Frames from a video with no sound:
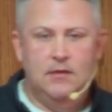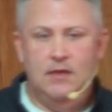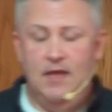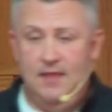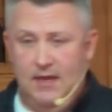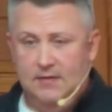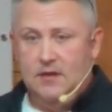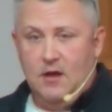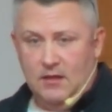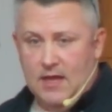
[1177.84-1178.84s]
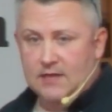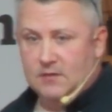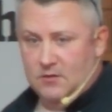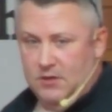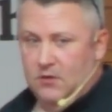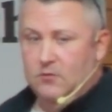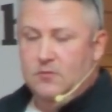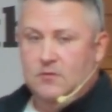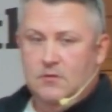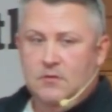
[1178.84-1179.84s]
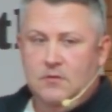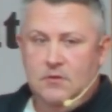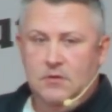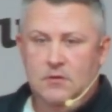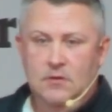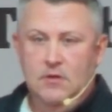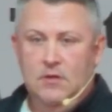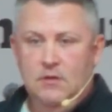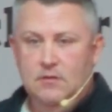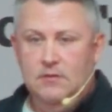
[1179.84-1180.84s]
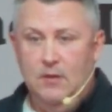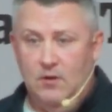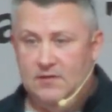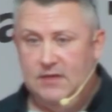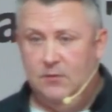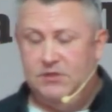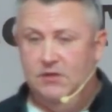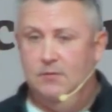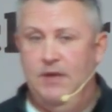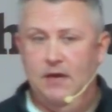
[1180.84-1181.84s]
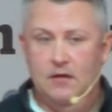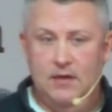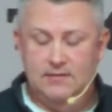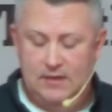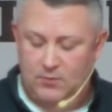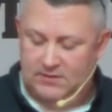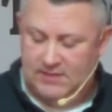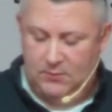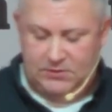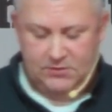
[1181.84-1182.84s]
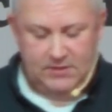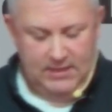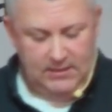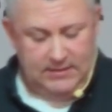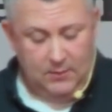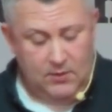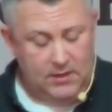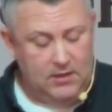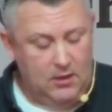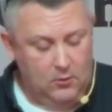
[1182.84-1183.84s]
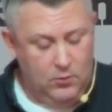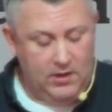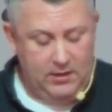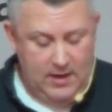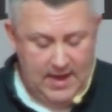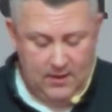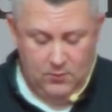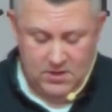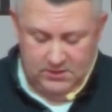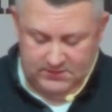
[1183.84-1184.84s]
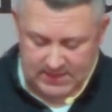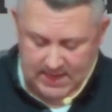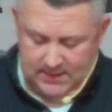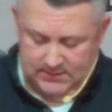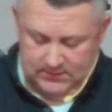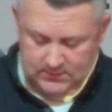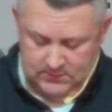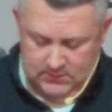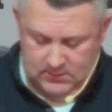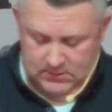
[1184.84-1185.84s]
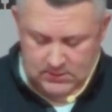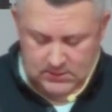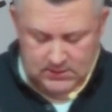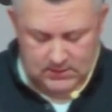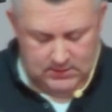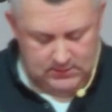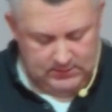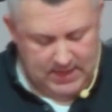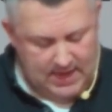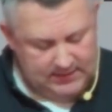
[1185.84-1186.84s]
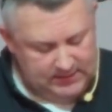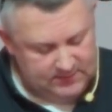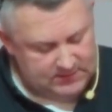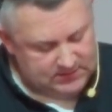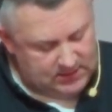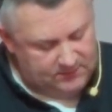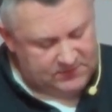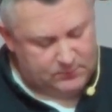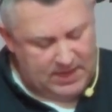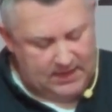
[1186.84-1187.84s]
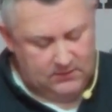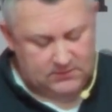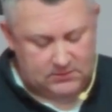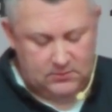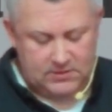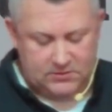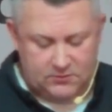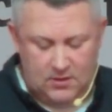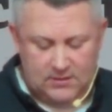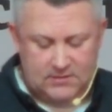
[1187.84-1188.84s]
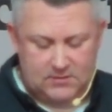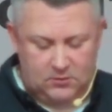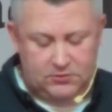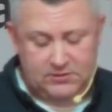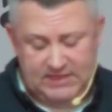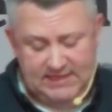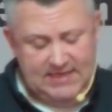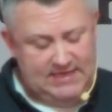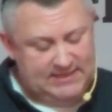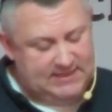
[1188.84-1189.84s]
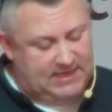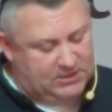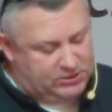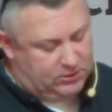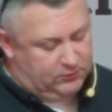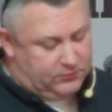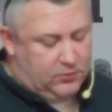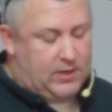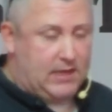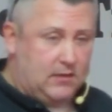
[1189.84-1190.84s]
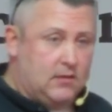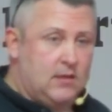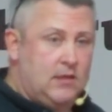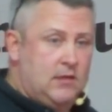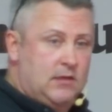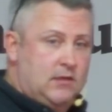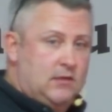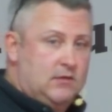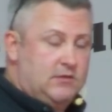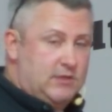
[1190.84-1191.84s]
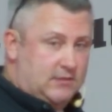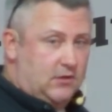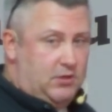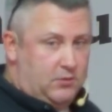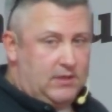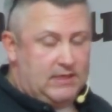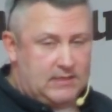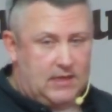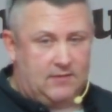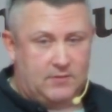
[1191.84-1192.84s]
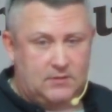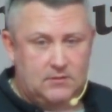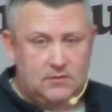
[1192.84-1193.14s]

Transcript: And then it's all eyes on you. They want to see what your demeanor is. They want to see what you're thinking. They want to know where you're at, where you stand. God gives his toughest battles to his strongest soldiers. He's going to send you through hell just so you can get to heaven.